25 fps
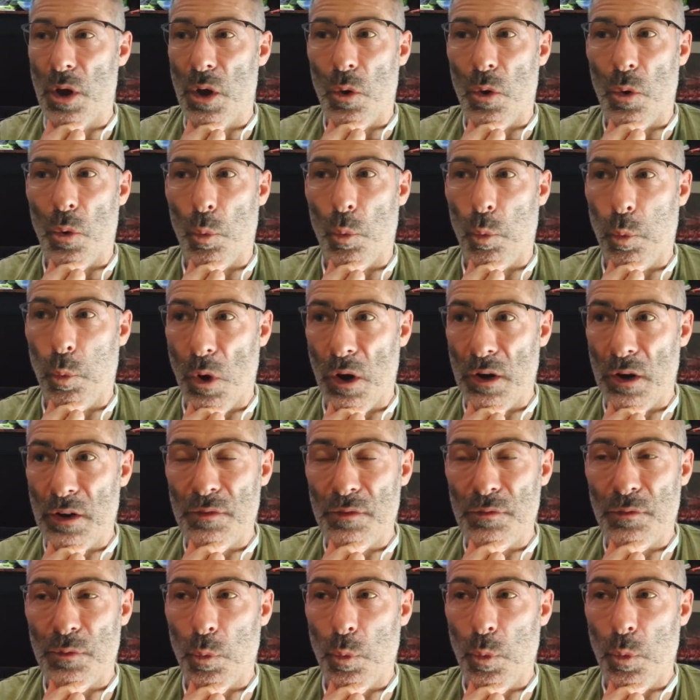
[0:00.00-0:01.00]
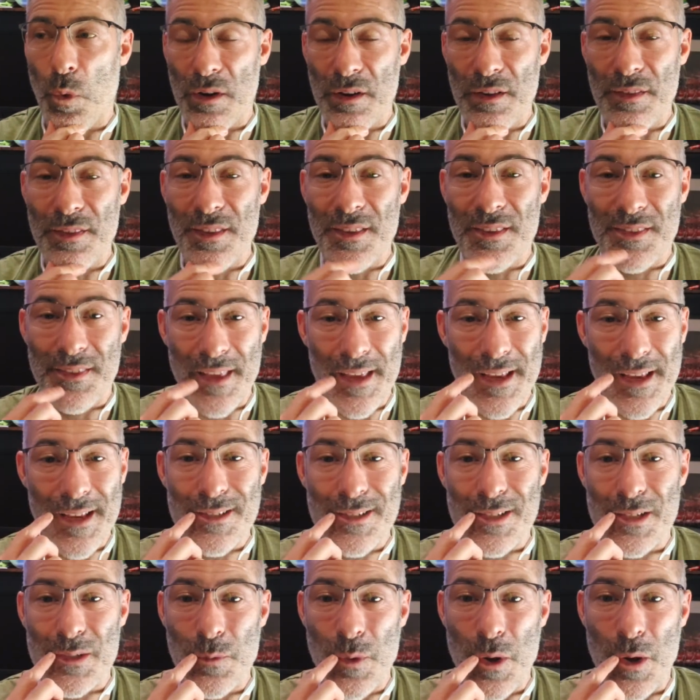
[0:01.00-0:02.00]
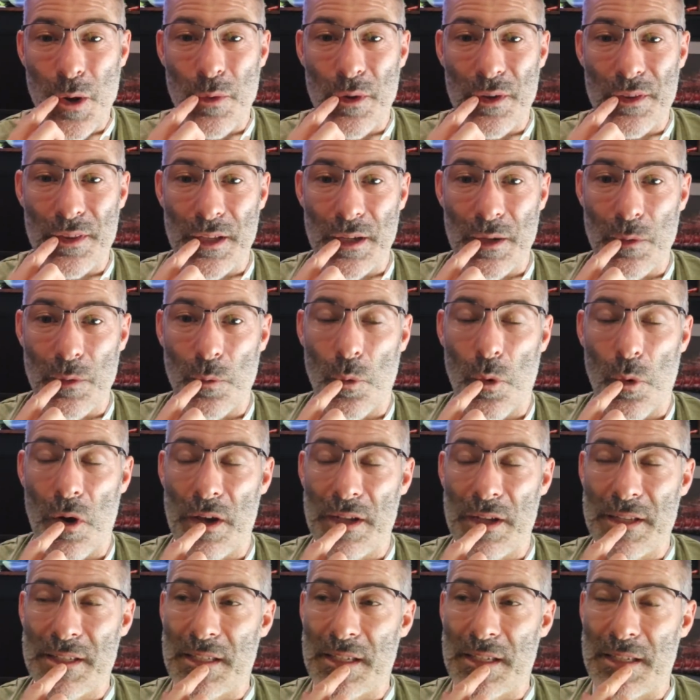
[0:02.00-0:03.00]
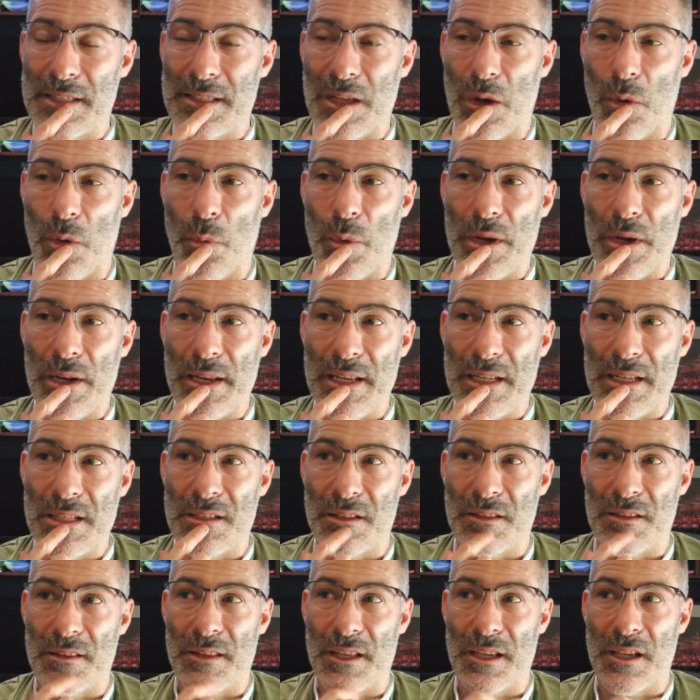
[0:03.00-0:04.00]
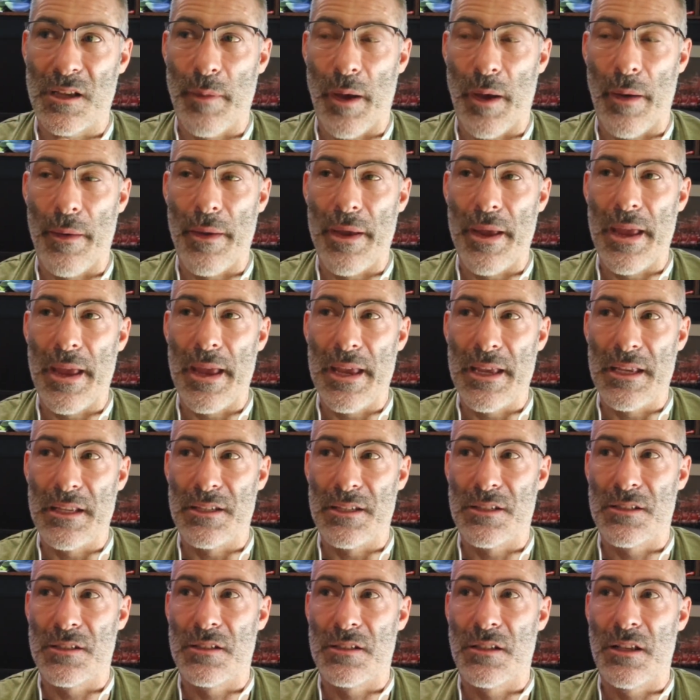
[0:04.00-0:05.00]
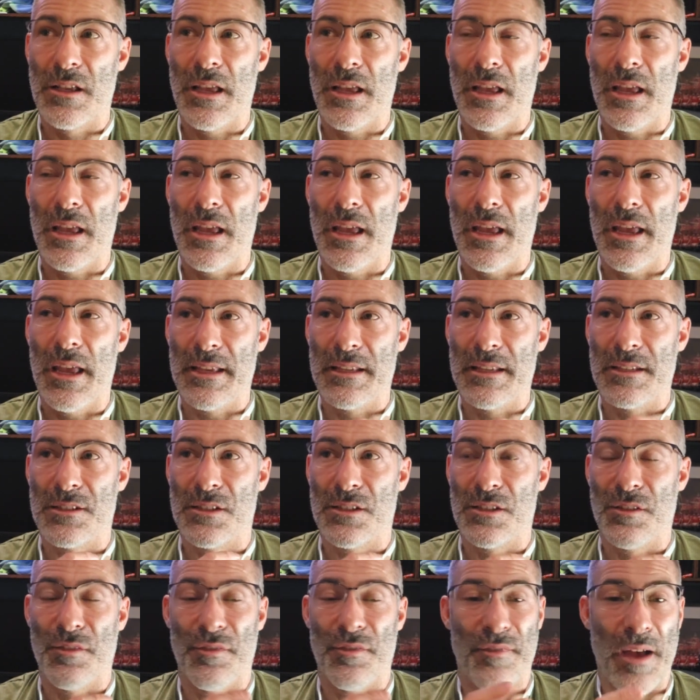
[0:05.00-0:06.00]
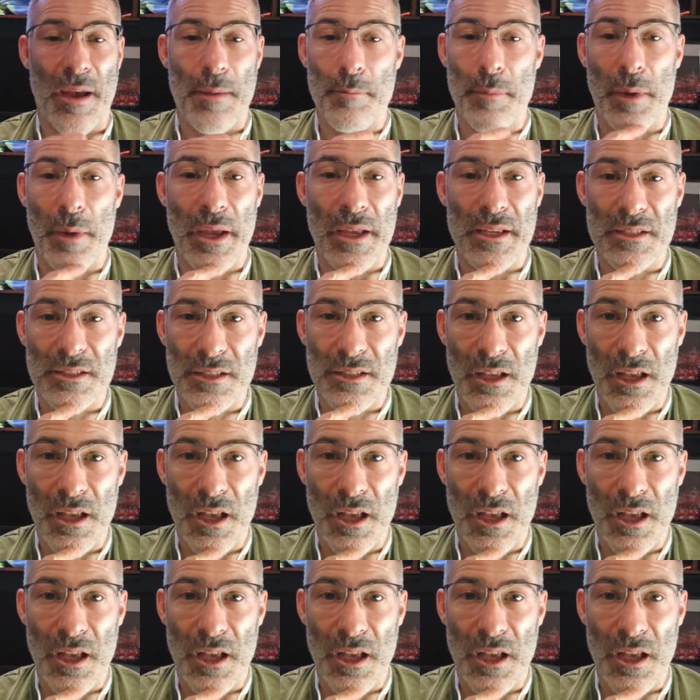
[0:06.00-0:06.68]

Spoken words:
One of the things as well, I think, wise, is that we need to think about is the fan base.